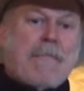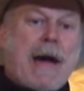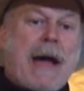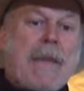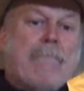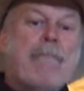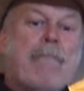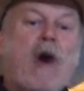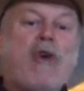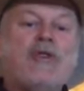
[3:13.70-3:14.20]
My
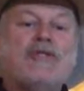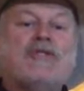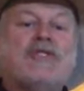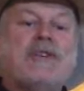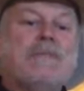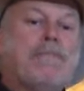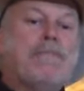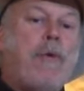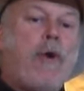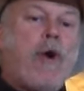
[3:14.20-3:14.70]
most
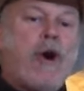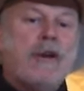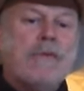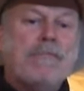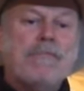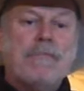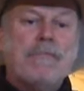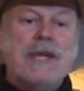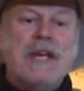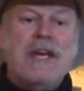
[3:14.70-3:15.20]

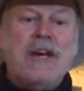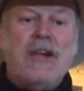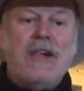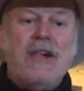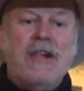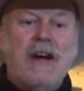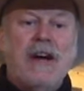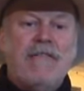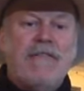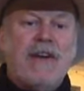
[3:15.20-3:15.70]
important
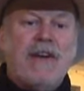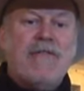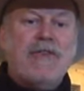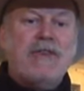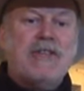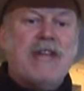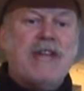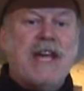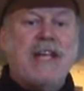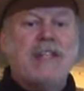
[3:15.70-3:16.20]
meal of every
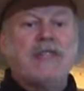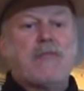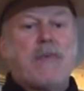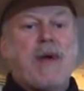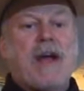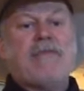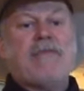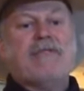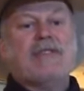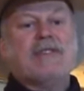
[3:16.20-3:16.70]
day is
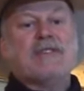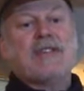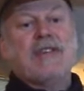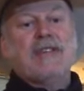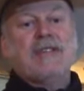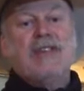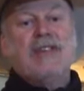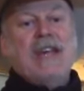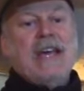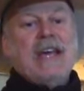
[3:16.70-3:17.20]
breakfast
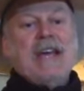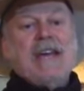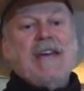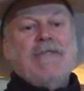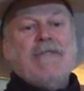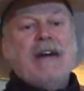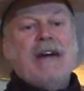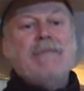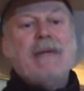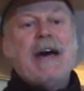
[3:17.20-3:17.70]
because
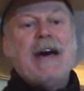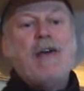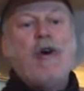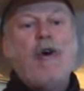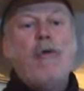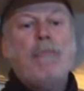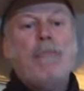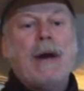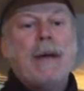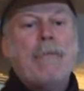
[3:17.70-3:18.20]
if I'm not
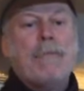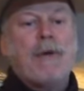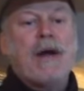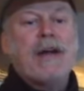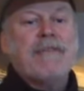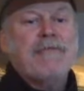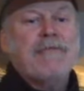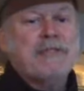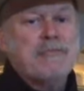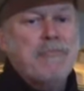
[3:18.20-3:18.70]
home by
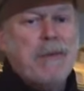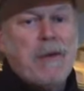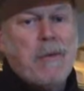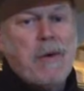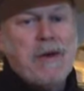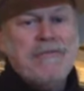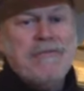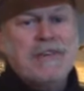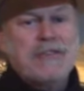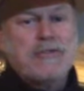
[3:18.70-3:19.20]
breakfast, my
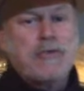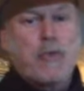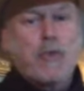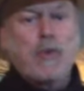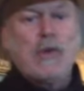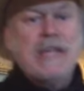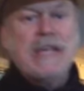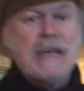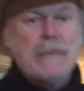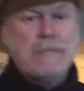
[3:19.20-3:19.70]
wife gets
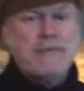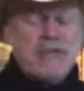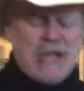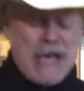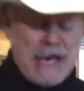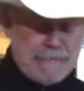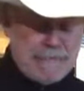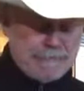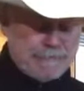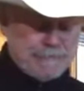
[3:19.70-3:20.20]
really
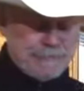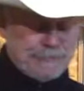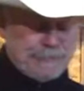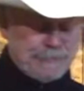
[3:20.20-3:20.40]
upset.